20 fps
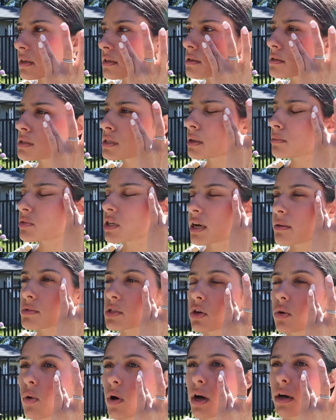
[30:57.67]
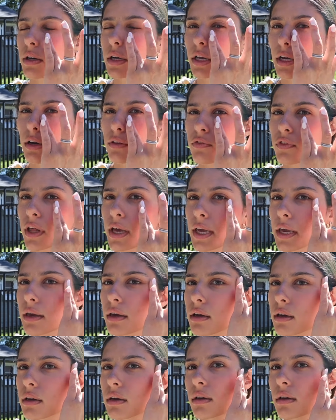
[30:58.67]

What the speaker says: is sometimes a quality of like